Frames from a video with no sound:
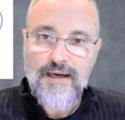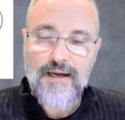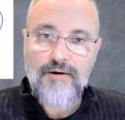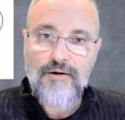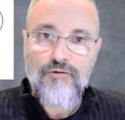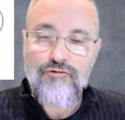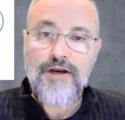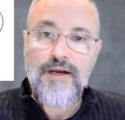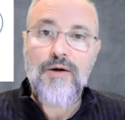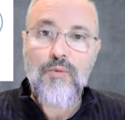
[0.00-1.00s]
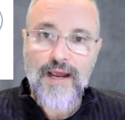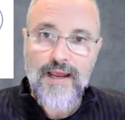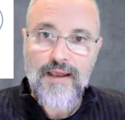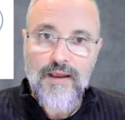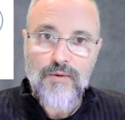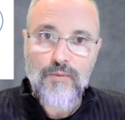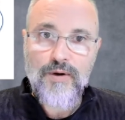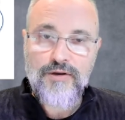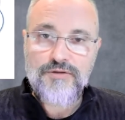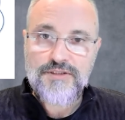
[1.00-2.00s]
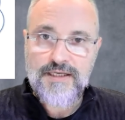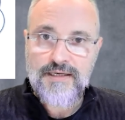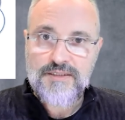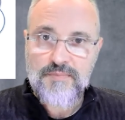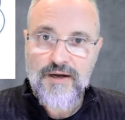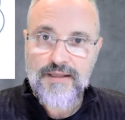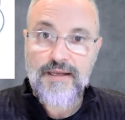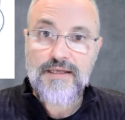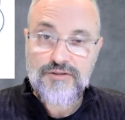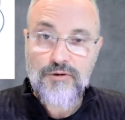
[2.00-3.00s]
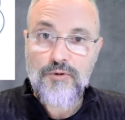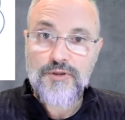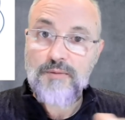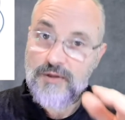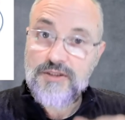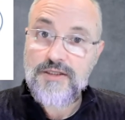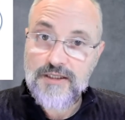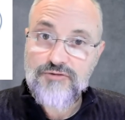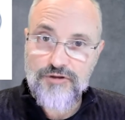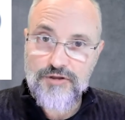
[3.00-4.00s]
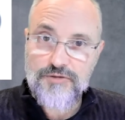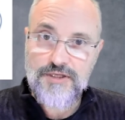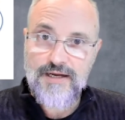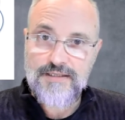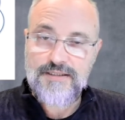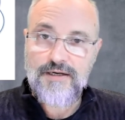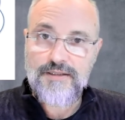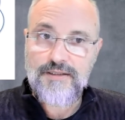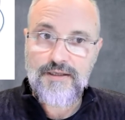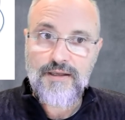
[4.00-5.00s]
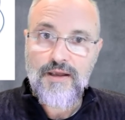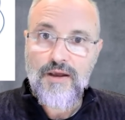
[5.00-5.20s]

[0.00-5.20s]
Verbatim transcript: And running away when you see a spider is rewarded because it does reduce the anxiety.